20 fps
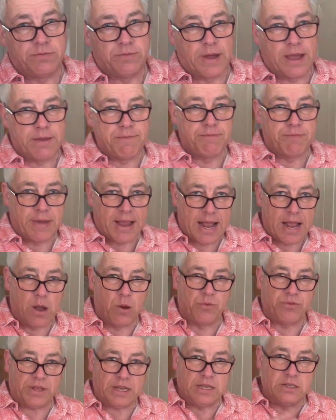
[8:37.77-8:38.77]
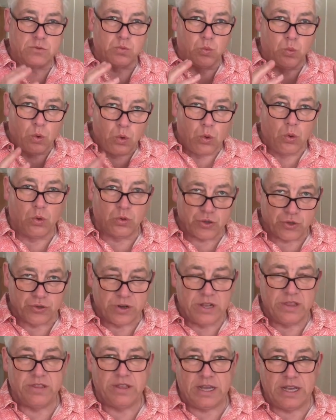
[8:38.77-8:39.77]
my mouth is
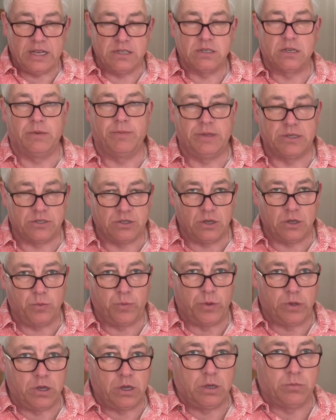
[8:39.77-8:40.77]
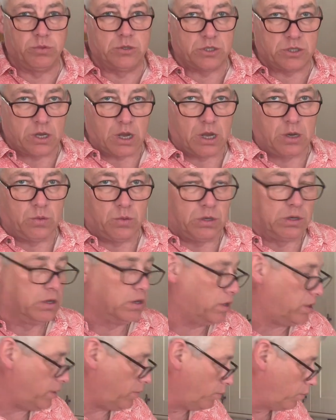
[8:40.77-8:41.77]
watering. These are going to be superb. So
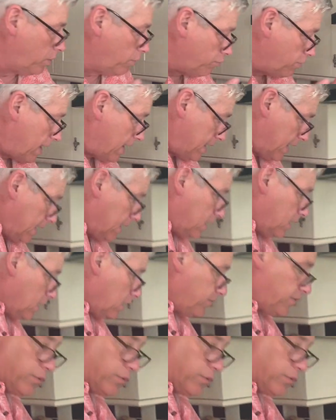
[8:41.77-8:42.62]
we're ready. If